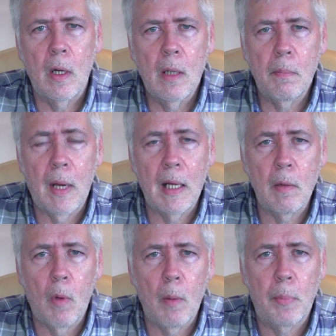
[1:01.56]
by
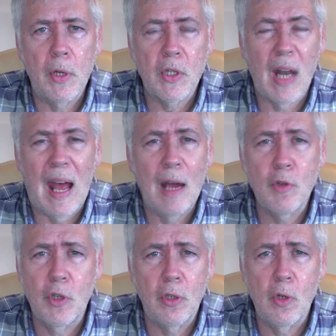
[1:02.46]
one person, how
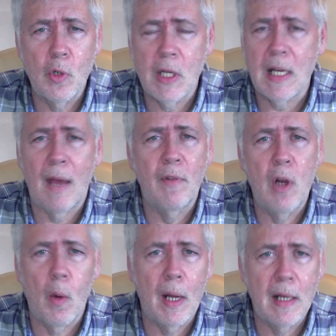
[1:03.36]
do you use it? I have
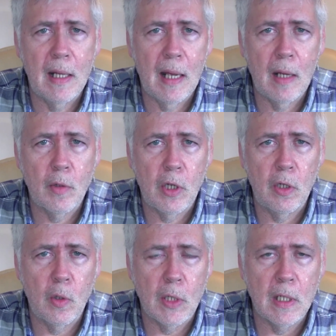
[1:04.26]
no idea how to
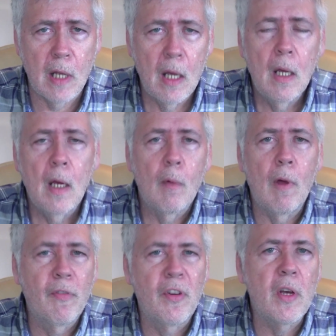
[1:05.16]
use it. Well,
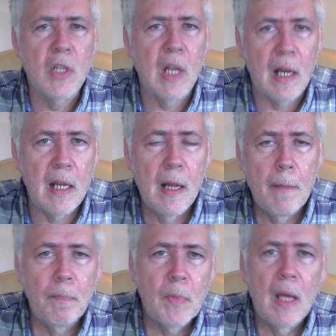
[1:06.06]
firstly,
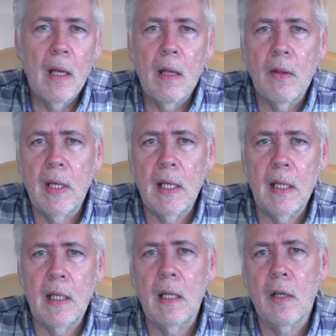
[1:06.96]

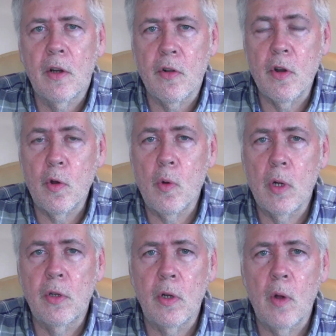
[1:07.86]
the crew
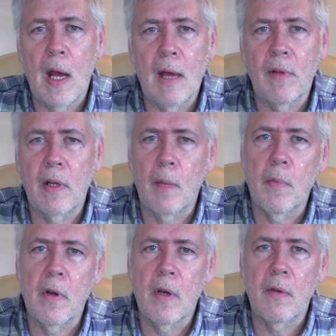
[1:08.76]
do have a
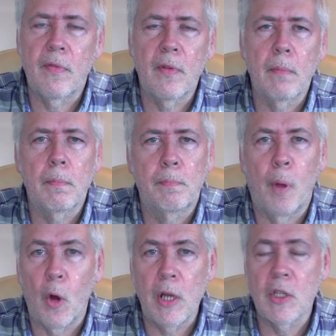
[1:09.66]
number of
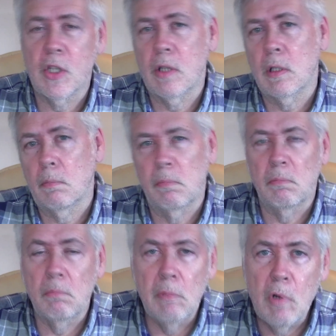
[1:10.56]
points
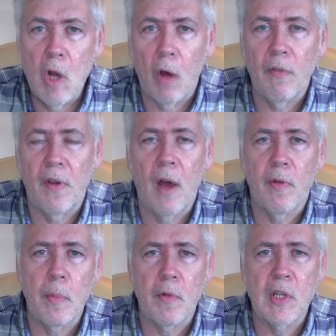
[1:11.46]
not far
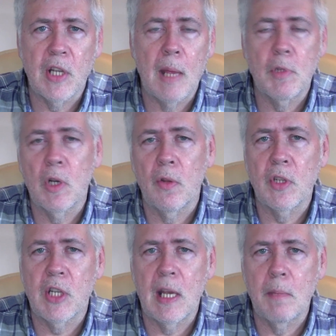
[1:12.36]
from the reception on the
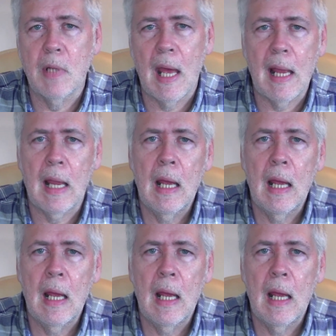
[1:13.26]
same deck